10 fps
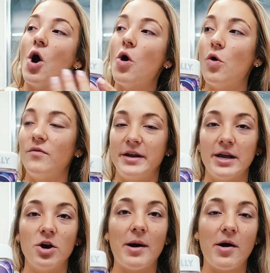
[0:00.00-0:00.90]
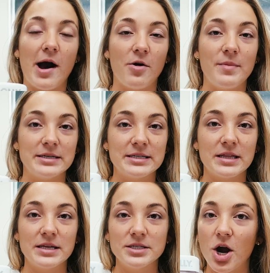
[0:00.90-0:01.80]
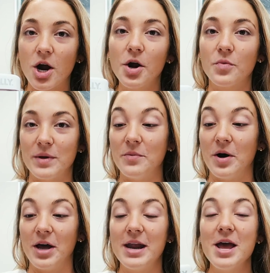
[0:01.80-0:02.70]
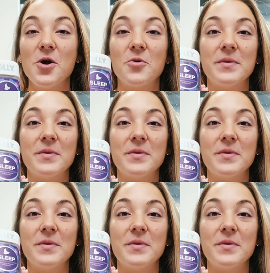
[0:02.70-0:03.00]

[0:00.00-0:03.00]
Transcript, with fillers: a whole video about how amazing these are, we would.